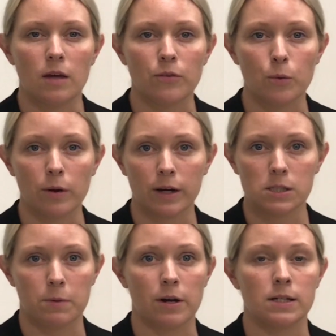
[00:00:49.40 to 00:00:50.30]
If you are
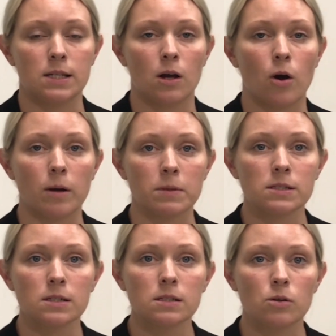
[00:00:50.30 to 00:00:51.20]
experiencing
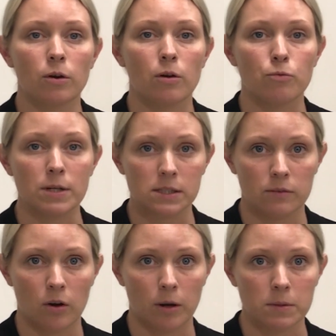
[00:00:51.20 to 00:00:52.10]
homelessness or at risk
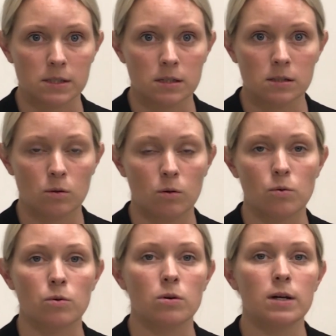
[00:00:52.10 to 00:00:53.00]
of homelessness
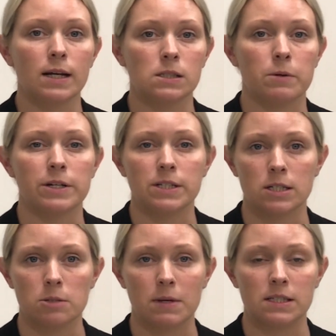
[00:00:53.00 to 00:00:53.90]
or experiencing
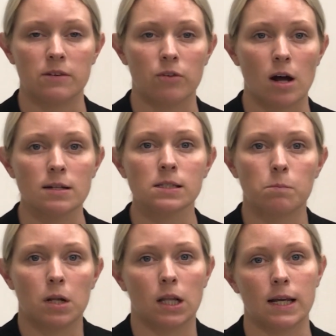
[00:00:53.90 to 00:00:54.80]
domestic violence,
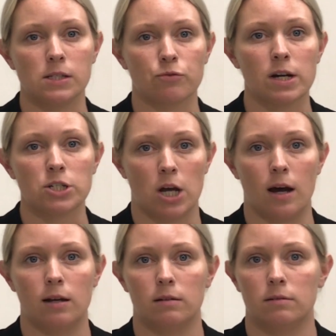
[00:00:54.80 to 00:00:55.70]
please reach out.